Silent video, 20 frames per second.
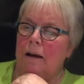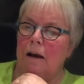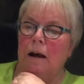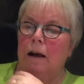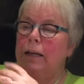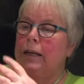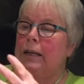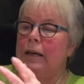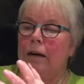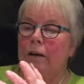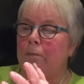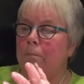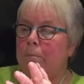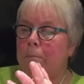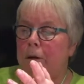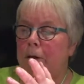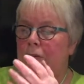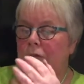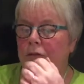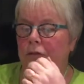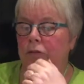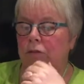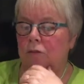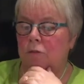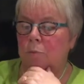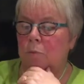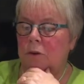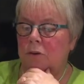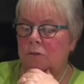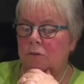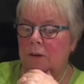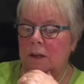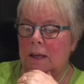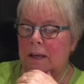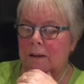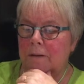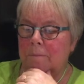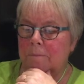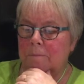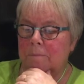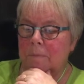a young person's whiskey,